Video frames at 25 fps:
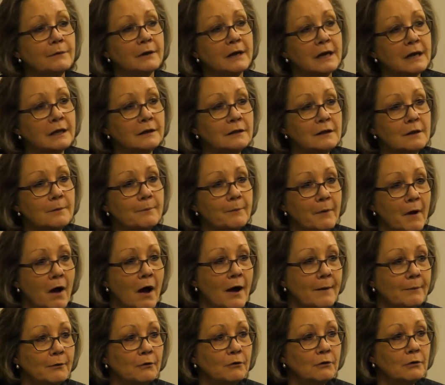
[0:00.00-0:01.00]
In the
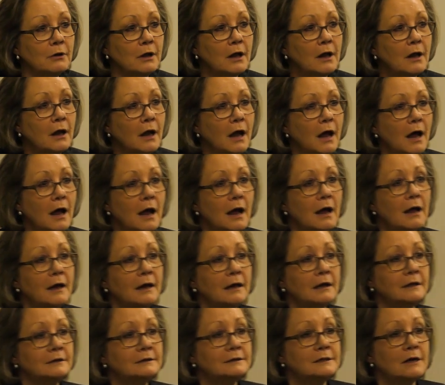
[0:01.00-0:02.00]
Bible,
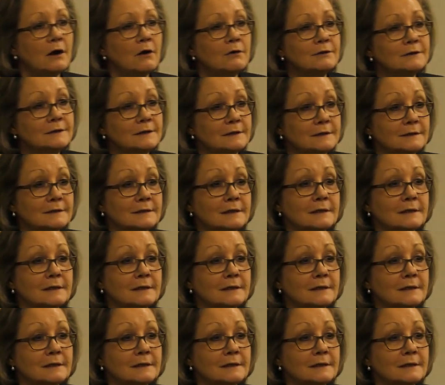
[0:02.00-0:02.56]
it tells us